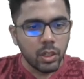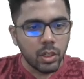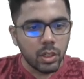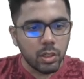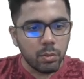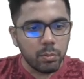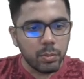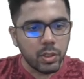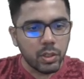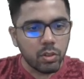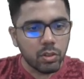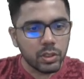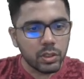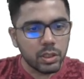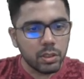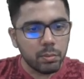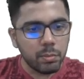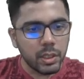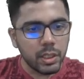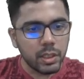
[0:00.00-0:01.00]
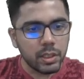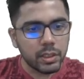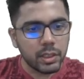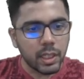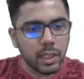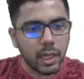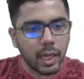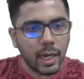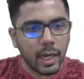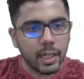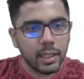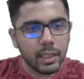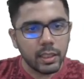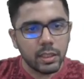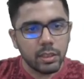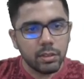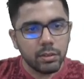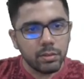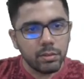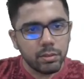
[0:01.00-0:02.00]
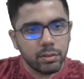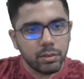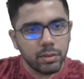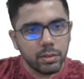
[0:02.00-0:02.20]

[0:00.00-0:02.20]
Now because remainders are additive,